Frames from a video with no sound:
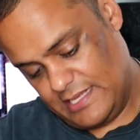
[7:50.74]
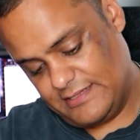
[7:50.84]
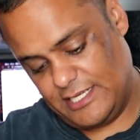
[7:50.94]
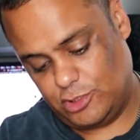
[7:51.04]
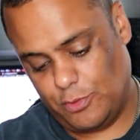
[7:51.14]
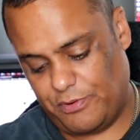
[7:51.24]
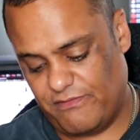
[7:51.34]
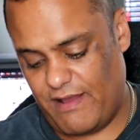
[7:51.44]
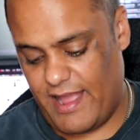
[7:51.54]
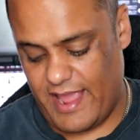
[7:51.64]
They do
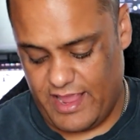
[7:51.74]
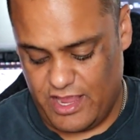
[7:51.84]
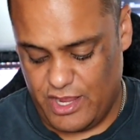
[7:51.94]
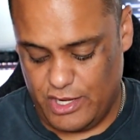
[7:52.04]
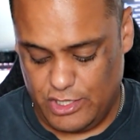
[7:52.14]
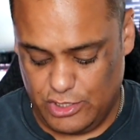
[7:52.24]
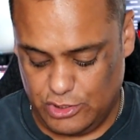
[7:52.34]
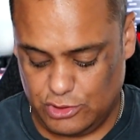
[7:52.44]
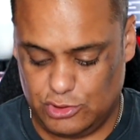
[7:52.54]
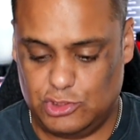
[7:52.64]
provide
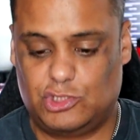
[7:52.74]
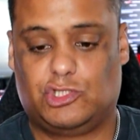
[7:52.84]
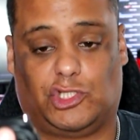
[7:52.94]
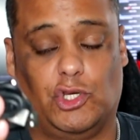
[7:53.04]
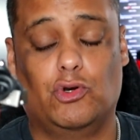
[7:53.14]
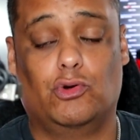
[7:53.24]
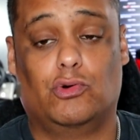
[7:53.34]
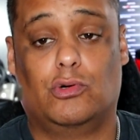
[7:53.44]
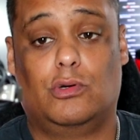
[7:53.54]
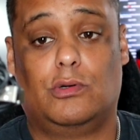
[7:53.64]

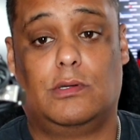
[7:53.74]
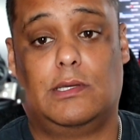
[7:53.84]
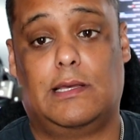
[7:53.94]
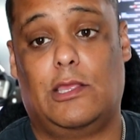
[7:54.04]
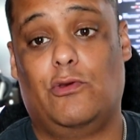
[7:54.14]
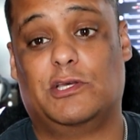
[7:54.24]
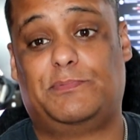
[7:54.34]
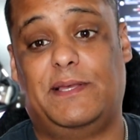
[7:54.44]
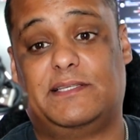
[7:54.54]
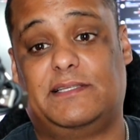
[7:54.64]
two
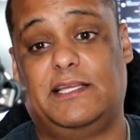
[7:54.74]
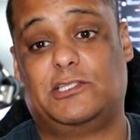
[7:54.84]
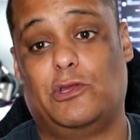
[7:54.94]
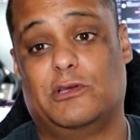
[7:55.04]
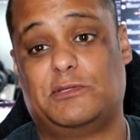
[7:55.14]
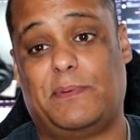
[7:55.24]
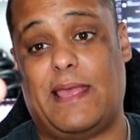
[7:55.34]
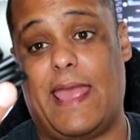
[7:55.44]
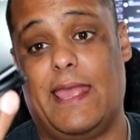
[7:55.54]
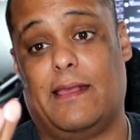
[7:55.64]
USB-C to
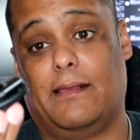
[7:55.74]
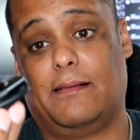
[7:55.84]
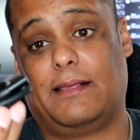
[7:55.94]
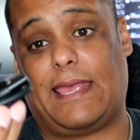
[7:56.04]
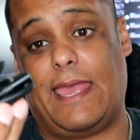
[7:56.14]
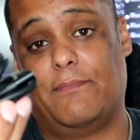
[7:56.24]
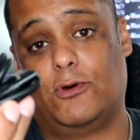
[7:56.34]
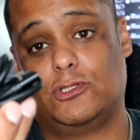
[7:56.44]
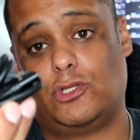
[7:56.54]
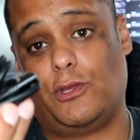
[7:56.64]
USB-A
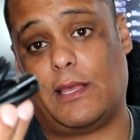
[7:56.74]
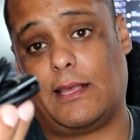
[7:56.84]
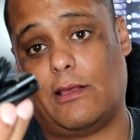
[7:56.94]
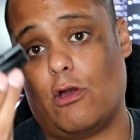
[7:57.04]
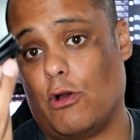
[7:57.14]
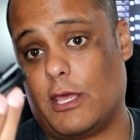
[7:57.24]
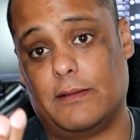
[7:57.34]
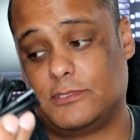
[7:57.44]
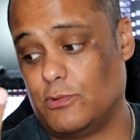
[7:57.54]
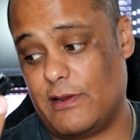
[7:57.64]
cables, so you can hook it
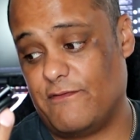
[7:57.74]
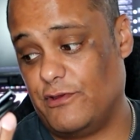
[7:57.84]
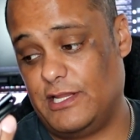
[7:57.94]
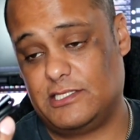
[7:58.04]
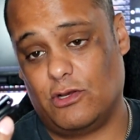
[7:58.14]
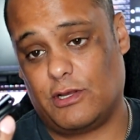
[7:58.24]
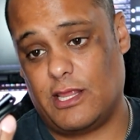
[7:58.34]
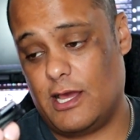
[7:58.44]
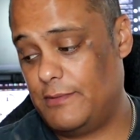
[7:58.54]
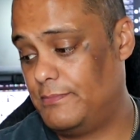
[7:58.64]
up to whatever you need to
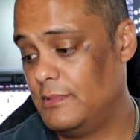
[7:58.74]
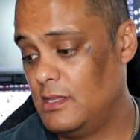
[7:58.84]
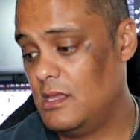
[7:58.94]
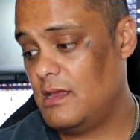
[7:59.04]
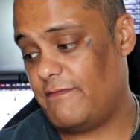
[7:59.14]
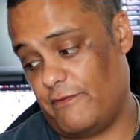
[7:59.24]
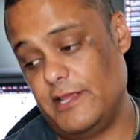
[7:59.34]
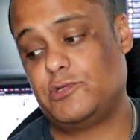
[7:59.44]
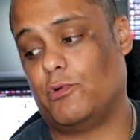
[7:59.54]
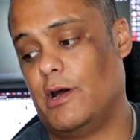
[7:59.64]
hook it up for
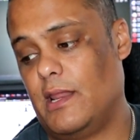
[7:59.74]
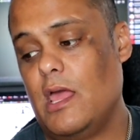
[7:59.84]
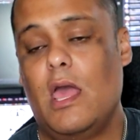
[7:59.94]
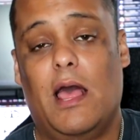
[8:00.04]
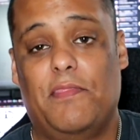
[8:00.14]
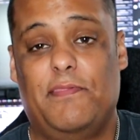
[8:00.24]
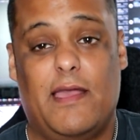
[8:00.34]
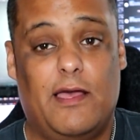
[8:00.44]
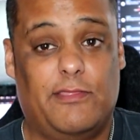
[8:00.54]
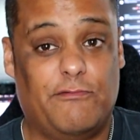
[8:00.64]
each one.
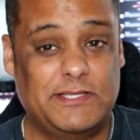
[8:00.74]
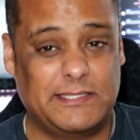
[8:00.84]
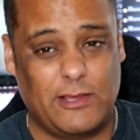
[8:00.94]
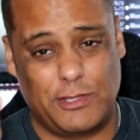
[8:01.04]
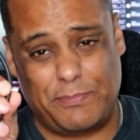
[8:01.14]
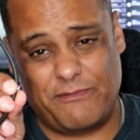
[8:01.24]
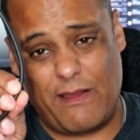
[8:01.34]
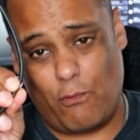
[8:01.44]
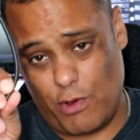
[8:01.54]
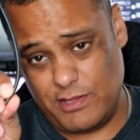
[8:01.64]
The reason they only
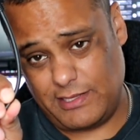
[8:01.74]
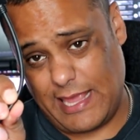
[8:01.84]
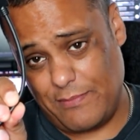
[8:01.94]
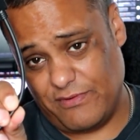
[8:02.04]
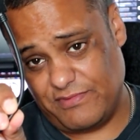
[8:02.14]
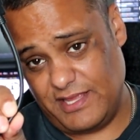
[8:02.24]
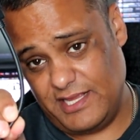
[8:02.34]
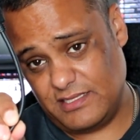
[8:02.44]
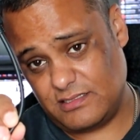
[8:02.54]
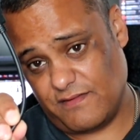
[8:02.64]
provide one cable of
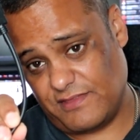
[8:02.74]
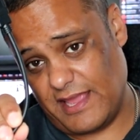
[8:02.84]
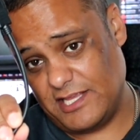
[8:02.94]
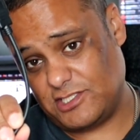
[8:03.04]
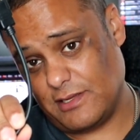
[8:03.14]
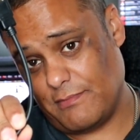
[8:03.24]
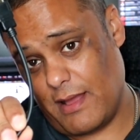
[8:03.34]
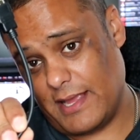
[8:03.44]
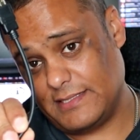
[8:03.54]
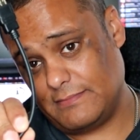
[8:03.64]
these, of the
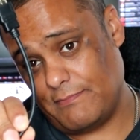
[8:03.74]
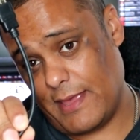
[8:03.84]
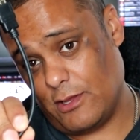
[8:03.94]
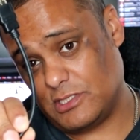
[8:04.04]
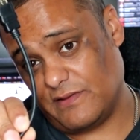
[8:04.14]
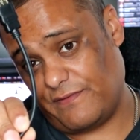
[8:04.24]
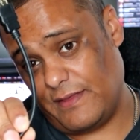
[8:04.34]
HDMI male to